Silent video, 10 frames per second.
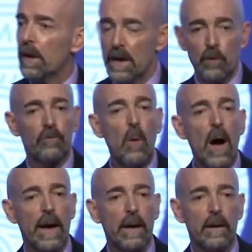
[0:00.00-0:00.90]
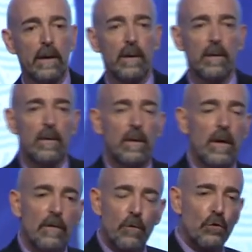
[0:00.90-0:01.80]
And here's why. If